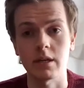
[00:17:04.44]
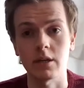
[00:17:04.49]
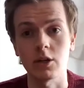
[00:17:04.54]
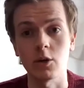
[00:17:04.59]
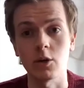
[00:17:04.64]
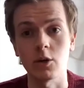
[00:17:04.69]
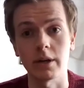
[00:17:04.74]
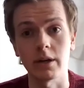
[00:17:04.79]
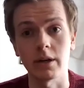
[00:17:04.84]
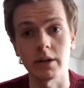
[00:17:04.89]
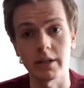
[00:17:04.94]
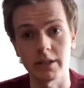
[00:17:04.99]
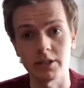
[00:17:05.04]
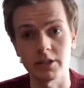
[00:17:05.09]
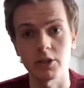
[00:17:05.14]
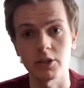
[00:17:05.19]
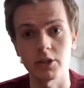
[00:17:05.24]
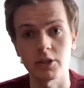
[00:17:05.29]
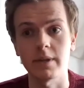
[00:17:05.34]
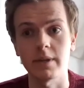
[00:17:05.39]
going on in
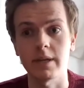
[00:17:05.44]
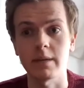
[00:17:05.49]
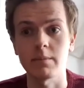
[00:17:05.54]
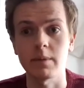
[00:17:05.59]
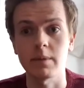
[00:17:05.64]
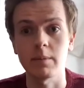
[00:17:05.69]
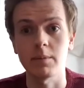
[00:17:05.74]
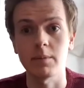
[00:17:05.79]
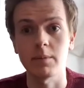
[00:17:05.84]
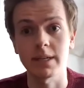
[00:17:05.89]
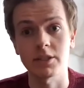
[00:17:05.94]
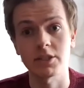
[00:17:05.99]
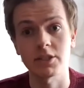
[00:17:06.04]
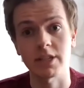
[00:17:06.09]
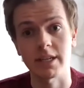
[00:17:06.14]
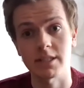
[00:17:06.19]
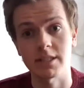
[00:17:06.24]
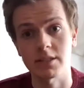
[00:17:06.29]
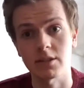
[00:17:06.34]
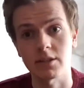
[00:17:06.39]
Germany and people get the
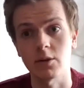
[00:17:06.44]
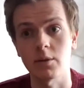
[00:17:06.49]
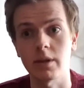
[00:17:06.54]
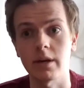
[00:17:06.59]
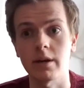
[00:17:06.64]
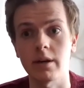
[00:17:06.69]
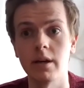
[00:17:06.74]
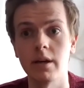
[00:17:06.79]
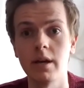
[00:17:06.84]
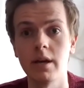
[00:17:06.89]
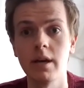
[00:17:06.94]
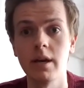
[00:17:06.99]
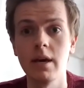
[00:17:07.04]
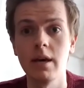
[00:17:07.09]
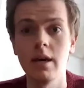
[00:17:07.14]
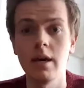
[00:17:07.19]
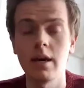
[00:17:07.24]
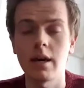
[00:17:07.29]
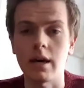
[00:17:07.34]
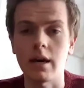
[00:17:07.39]
chance to go there.
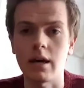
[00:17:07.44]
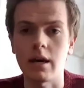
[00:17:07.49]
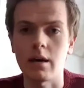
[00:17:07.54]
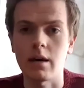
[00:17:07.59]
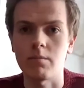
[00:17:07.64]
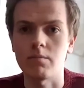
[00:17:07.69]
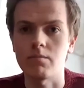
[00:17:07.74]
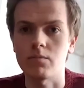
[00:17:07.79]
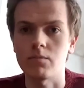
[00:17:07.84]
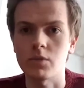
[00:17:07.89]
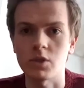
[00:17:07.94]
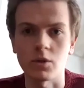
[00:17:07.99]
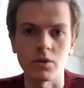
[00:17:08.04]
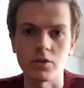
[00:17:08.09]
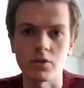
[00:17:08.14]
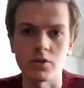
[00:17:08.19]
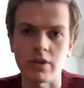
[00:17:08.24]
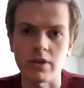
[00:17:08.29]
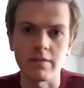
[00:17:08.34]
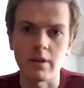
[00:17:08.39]
So
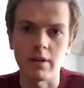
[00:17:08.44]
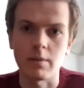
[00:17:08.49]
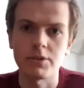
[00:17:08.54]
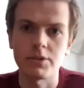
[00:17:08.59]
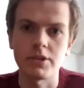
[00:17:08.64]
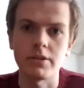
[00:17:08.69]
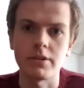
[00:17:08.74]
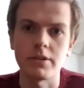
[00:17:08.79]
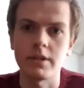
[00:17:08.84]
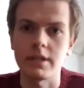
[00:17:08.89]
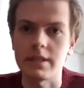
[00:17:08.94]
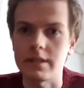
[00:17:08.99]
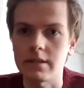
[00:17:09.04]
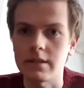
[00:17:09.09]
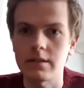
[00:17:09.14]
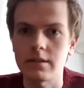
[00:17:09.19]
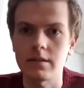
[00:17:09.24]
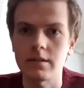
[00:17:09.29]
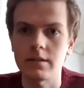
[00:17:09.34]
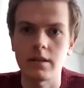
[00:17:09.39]
there's travel
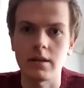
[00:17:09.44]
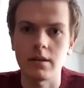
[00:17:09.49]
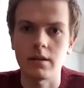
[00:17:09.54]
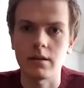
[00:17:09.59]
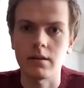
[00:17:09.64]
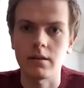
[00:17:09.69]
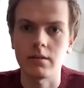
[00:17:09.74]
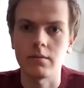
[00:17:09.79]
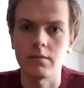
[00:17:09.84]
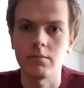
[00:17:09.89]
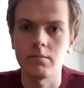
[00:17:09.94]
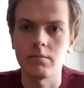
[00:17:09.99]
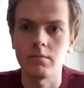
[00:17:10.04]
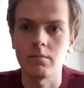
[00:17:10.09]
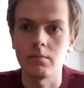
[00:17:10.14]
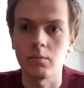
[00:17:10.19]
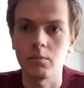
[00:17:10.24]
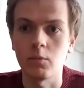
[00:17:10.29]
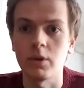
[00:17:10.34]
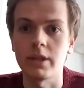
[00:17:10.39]
opportunities
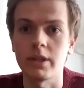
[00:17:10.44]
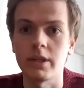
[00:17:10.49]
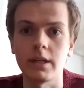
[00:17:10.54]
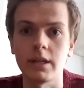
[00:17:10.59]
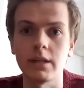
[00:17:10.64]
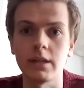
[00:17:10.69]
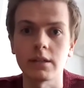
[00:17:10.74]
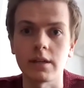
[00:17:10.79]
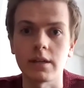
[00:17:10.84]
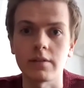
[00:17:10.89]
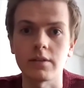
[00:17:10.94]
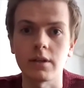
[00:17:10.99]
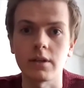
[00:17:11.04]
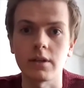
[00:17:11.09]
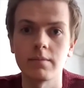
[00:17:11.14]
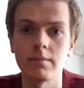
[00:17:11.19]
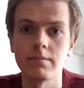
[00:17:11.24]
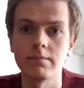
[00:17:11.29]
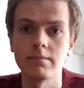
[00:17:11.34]
within Lidl, definitely.